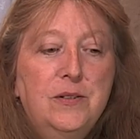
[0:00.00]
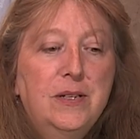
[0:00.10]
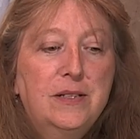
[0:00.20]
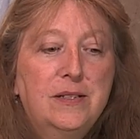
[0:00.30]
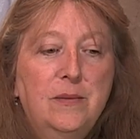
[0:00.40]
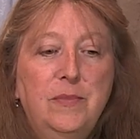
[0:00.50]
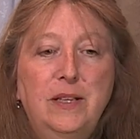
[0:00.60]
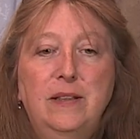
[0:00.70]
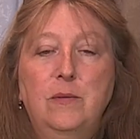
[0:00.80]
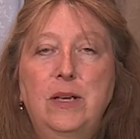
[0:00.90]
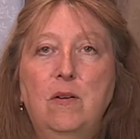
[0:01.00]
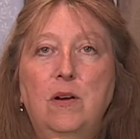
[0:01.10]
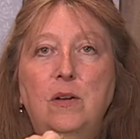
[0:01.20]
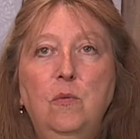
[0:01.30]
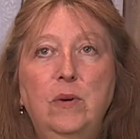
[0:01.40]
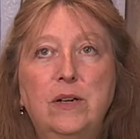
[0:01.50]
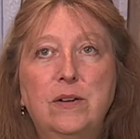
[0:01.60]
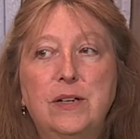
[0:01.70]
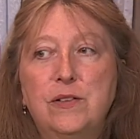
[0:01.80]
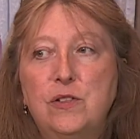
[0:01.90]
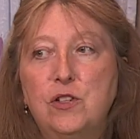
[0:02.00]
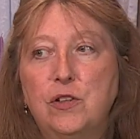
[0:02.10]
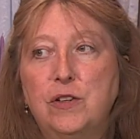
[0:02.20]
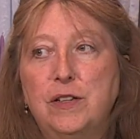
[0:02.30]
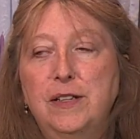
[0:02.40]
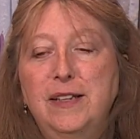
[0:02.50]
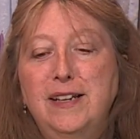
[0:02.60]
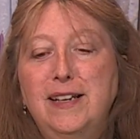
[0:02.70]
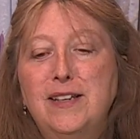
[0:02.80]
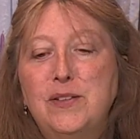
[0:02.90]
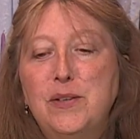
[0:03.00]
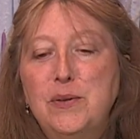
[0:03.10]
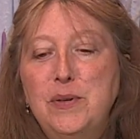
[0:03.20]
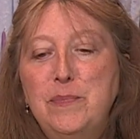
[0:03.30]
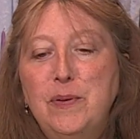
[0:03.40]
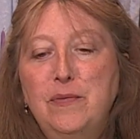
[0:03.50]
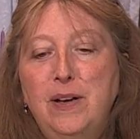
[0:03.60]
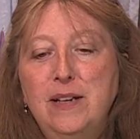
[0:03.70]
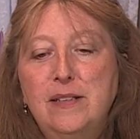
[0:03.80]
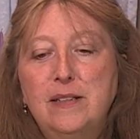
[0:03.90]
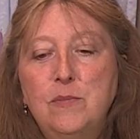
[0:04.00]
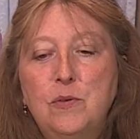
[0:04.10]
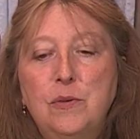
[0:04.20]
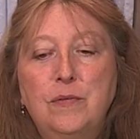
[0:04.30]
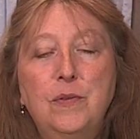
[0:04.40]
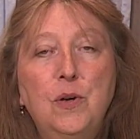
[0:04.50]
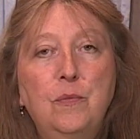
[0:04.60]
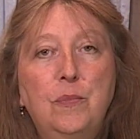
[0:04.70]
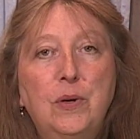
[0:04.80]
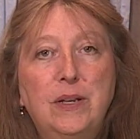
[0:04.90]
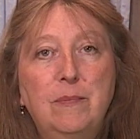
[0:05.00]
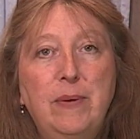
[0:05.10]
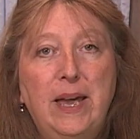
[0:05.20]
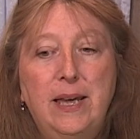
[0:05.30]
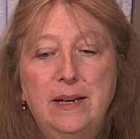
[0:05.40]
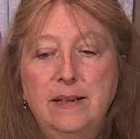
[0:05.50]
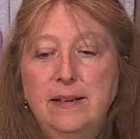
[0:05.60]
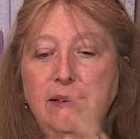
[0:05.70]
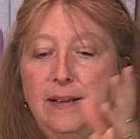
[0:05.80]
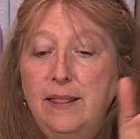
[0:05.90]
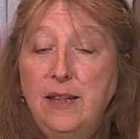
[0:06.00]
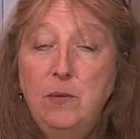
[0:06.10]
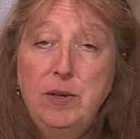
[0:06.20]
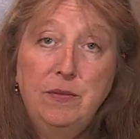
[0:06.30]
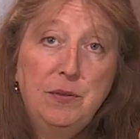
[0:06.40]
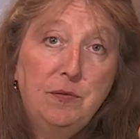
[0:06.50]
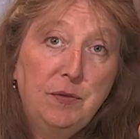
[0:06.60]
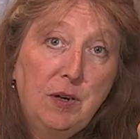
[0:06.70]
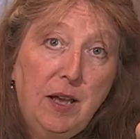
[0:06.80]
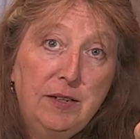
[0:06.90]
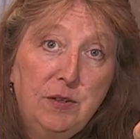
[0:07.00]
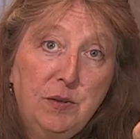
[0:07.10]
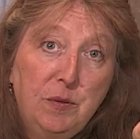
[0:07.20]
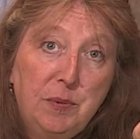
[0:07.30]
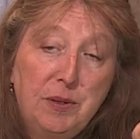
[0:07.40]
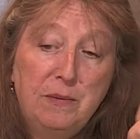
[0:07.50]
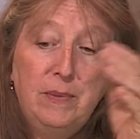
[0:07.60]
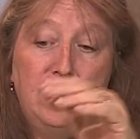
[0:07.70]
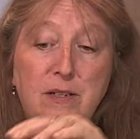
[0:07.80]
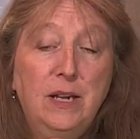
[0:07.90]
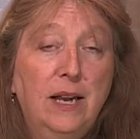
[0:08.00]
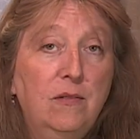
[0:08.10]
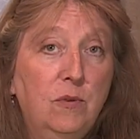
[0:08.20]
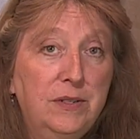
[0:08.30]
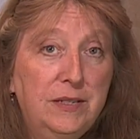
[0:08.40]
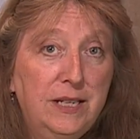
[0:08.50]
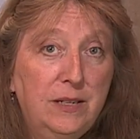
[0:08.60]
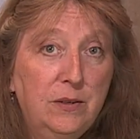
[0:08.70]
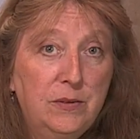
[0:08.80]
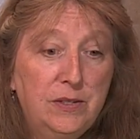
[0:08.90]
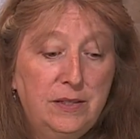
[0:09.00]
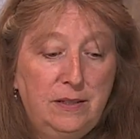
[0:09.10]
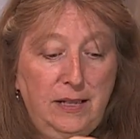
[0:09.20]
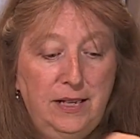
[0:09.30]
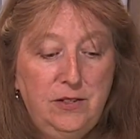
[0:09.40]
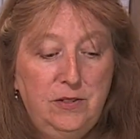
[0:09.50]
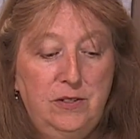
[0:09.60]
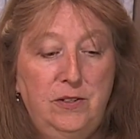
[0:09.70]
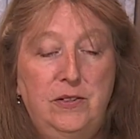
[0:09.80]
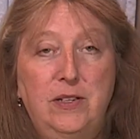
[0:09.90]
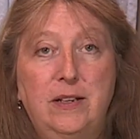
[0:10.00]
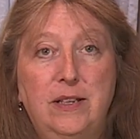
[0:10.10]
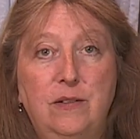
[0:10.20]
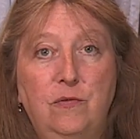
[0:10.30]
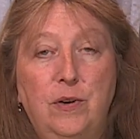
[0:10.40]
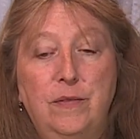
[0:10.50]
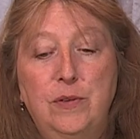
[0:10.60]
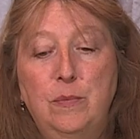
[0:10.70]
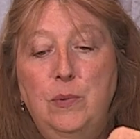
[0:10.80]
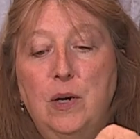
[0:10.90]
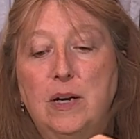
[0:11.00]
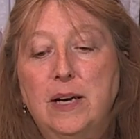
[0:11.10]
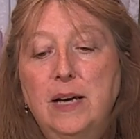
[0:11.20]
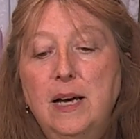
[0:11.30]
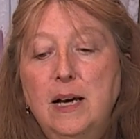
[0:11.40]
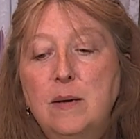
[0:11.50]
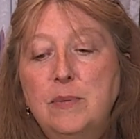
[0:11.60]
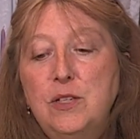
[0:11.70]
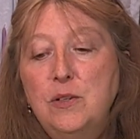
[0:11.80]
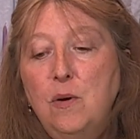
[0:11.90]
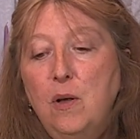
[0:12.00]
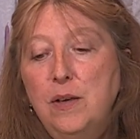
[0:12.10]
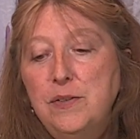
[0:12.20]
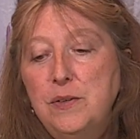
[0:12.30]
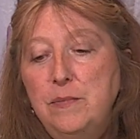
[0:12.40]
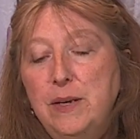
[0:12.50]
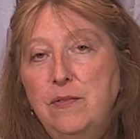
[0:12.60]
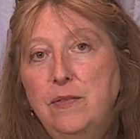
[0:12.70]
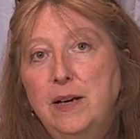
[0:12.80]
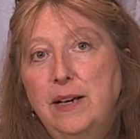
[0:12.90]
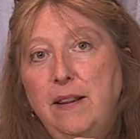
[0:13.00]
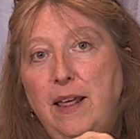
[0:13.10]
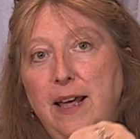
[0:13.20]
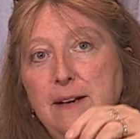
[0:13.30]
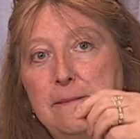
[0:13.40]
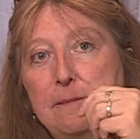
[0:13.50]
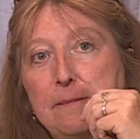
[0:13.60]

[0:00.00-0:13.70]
you get something that we call a weirdness journal. So we provide some sort of notebook and pen. That way, if you've forgotten your notebook and pen, you have one to take notes in the class. You can just tuck it in the front of your book. But you also may find that